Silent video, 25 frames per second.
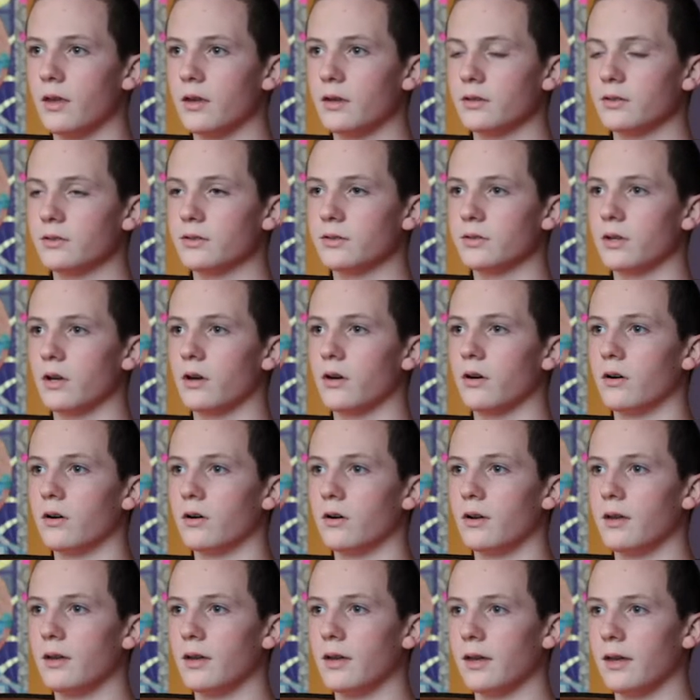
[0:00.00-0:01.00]

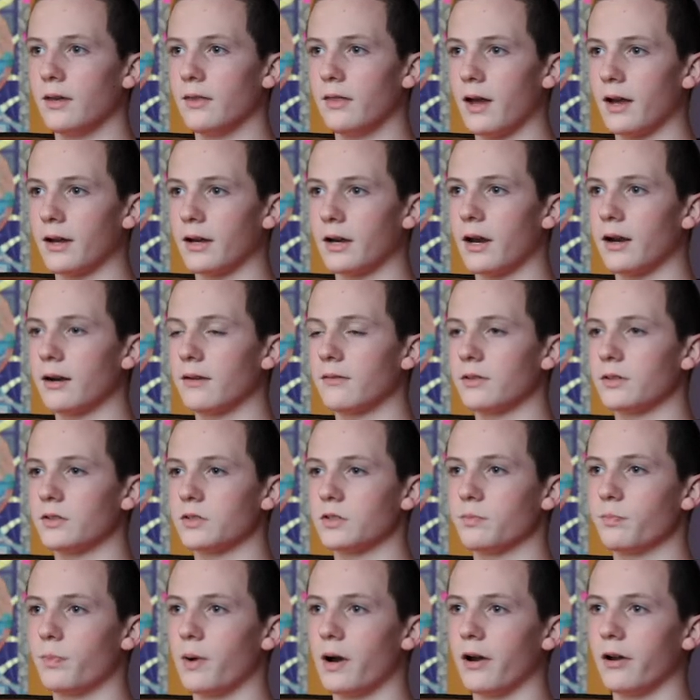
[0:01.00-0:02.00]
So that kind of
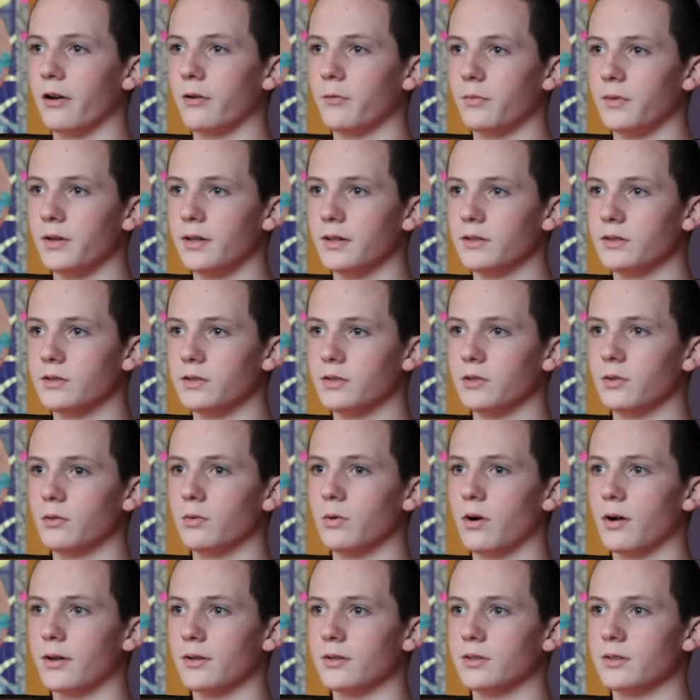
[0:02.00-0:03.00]
inspired me to
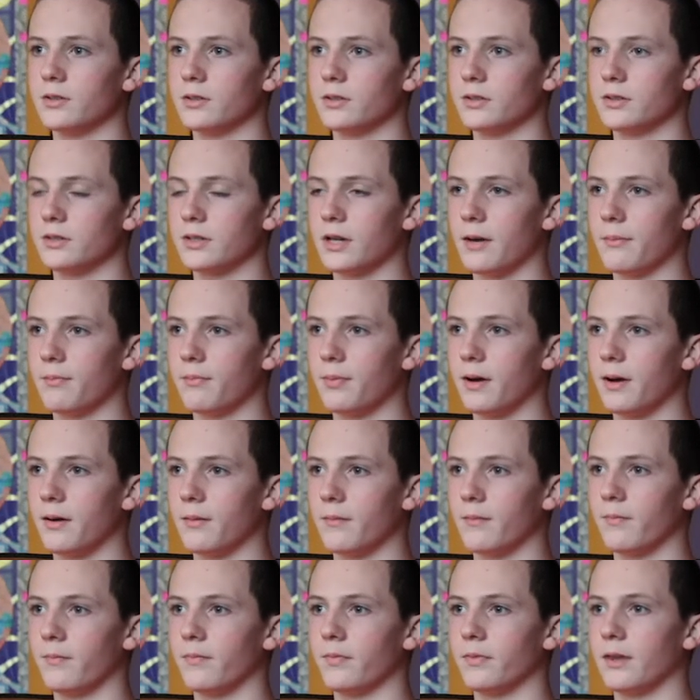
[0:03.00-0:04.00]
want to step
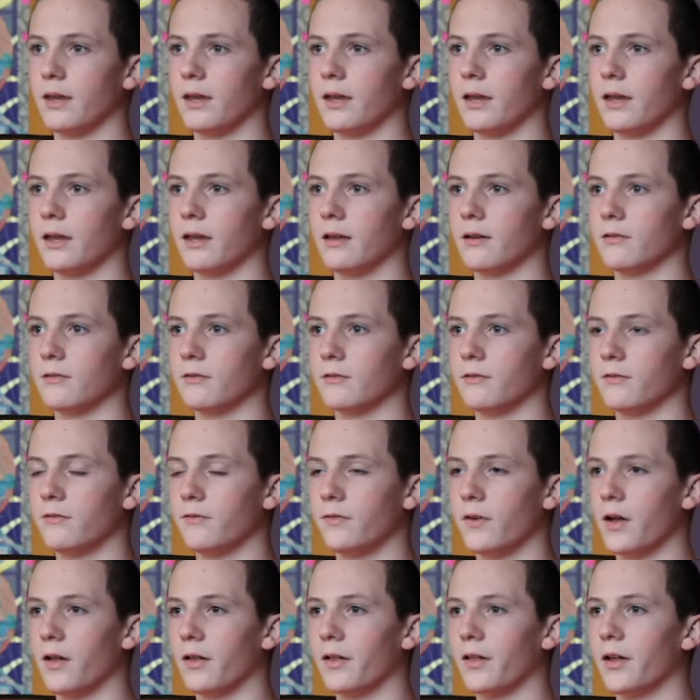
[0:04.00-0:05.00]
up and
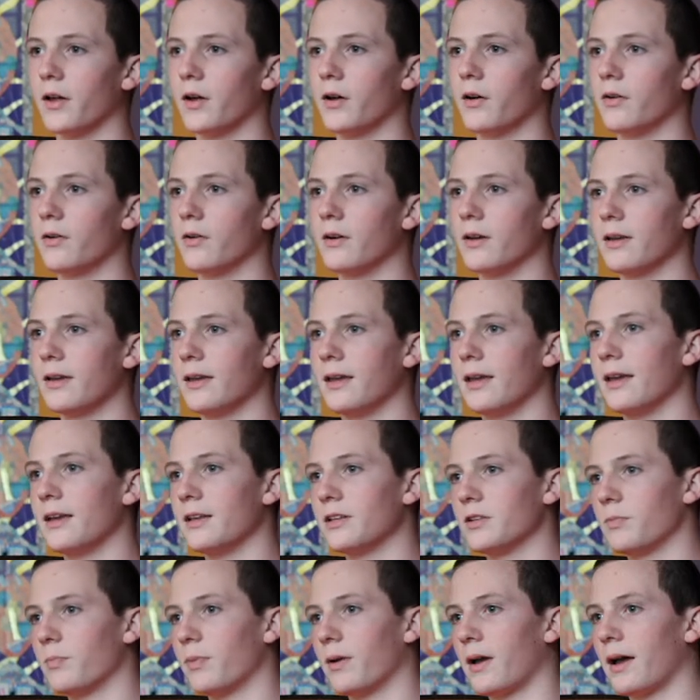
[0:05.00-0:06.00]
follow
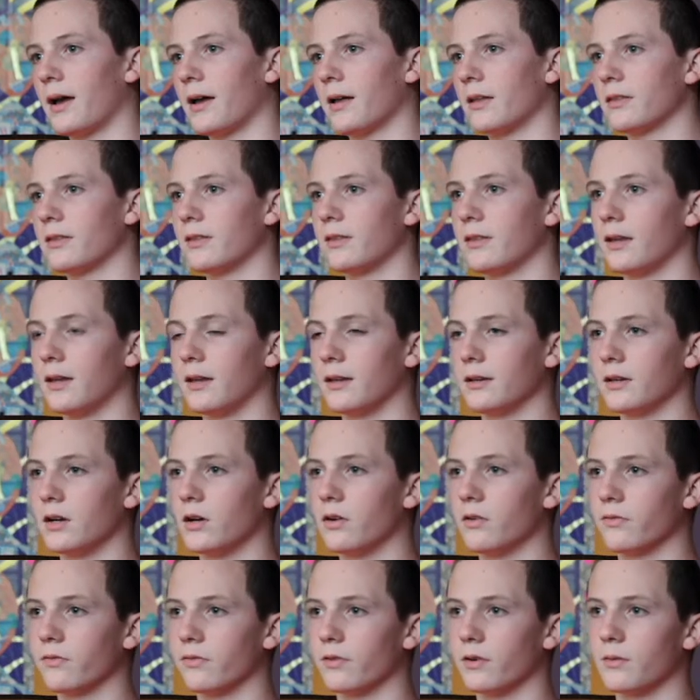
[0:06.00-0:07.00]
his path and
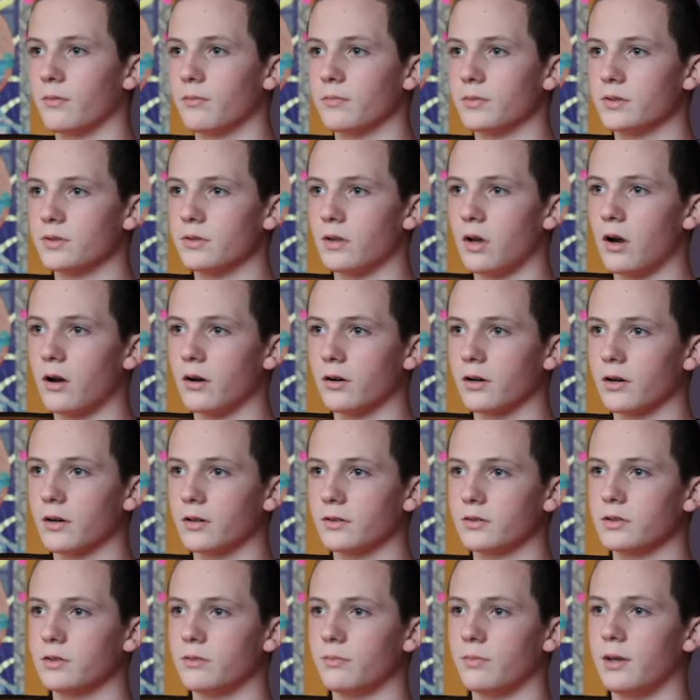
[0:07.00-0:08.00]
go from
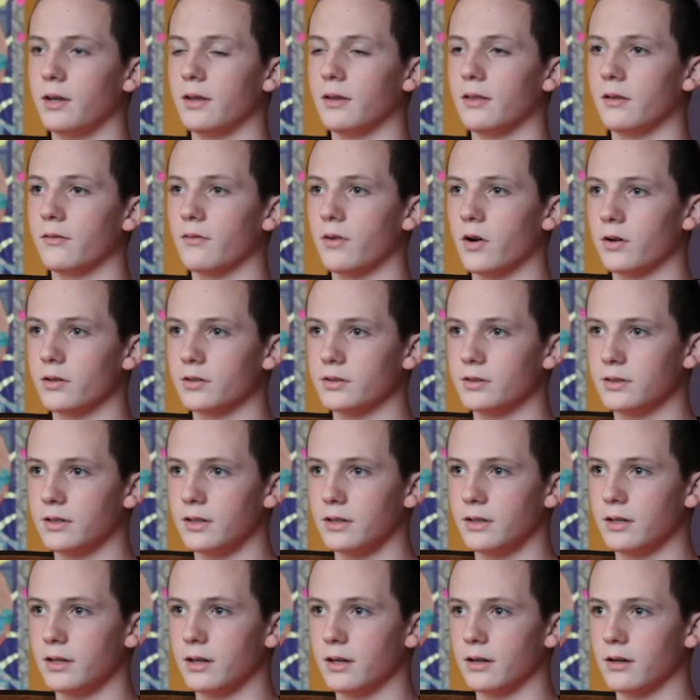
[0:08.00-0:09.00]
soccer to being the
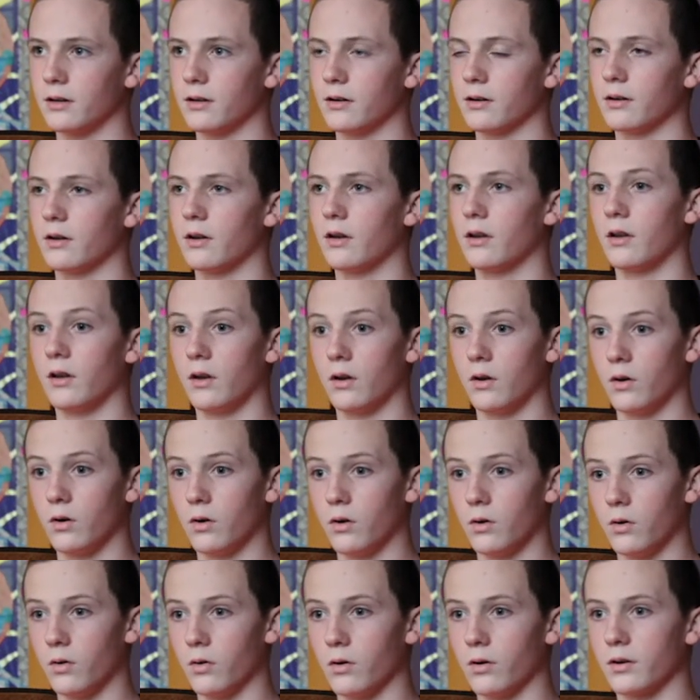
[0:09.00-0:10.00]
varsity kicker,
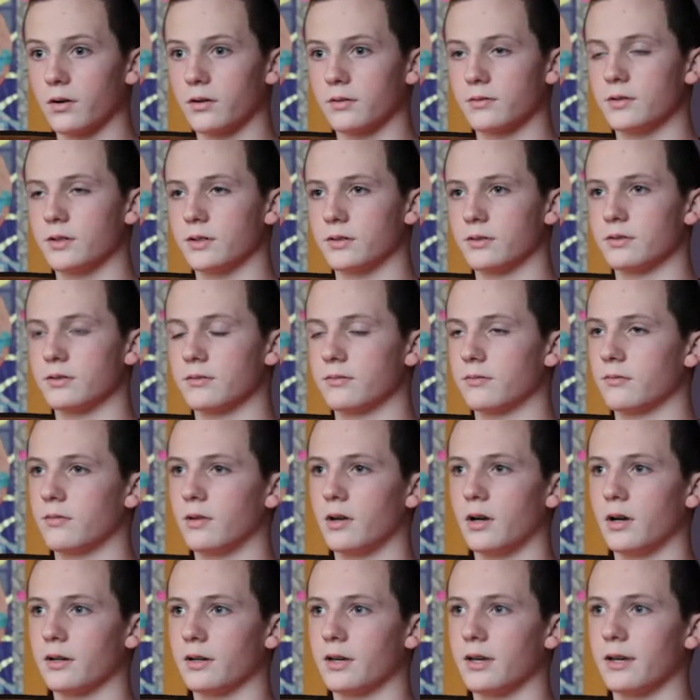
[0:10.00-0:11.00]
or just
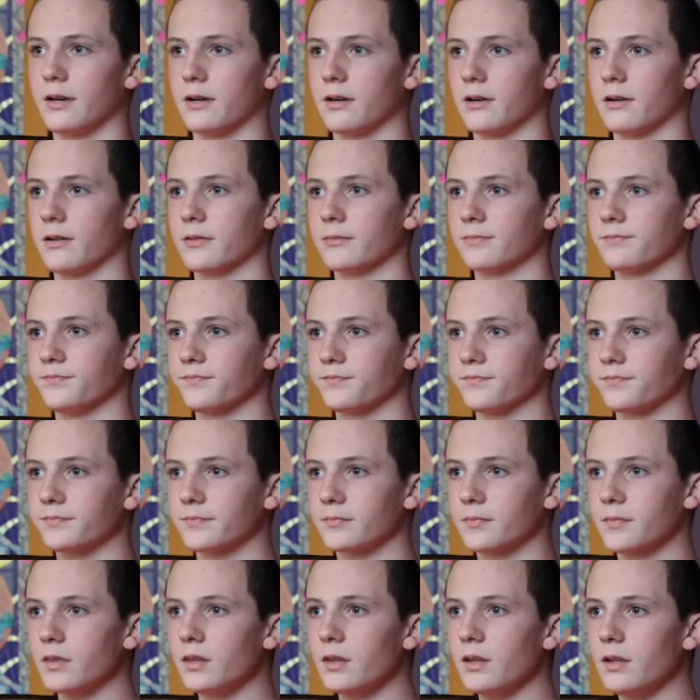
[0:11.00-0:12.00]
a kicker
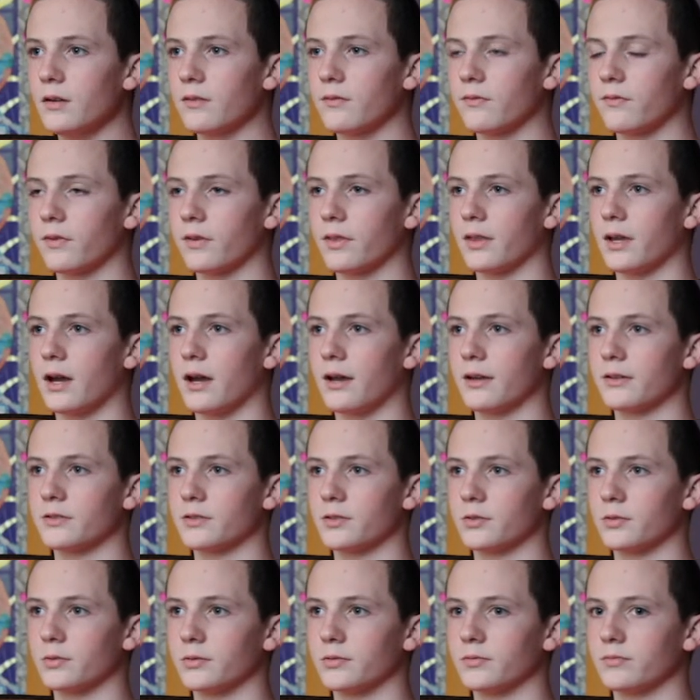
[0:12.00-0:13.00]
for the high
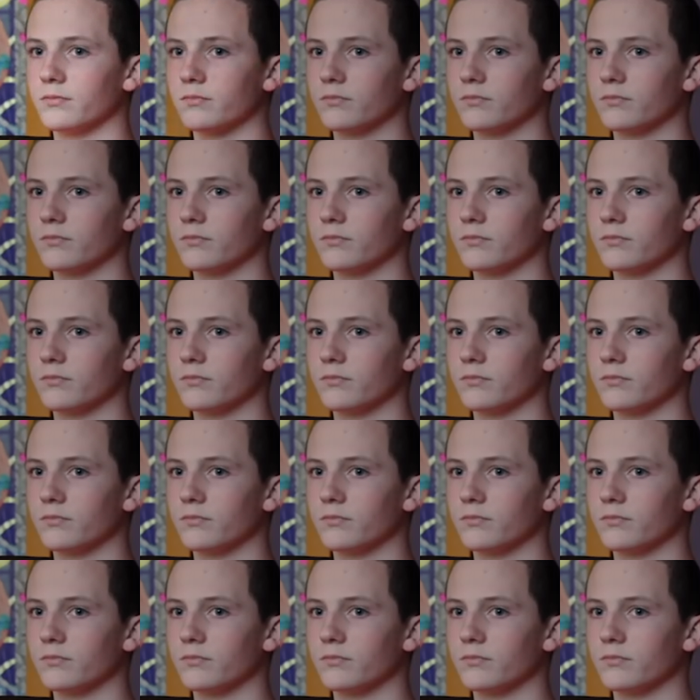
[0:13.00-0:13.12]
school.